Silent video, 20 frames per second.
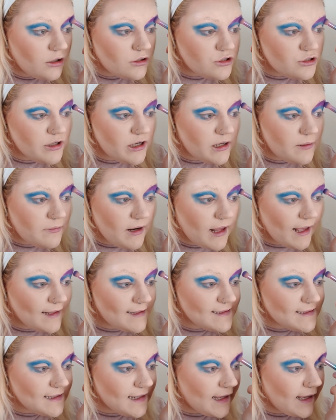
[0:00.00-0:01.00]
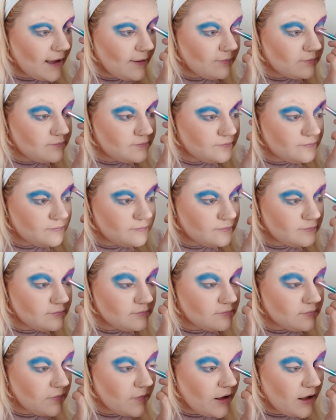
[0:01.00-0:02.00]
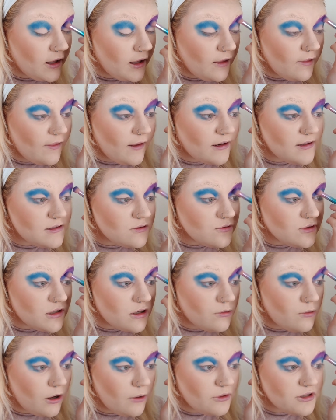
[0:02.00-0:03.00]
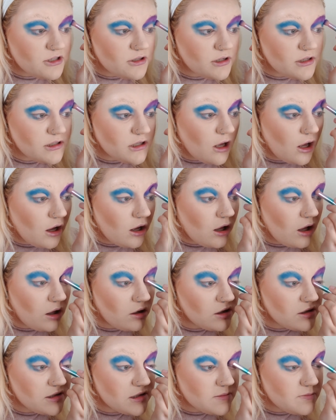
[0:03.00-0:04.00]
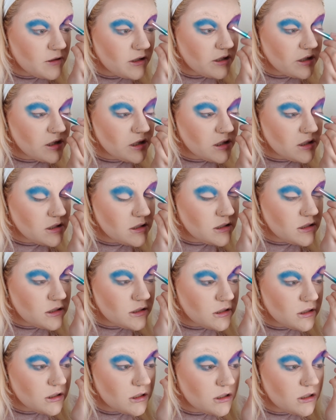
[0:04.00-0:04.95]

Treat them nicely. That is also why we're doing dark colours, because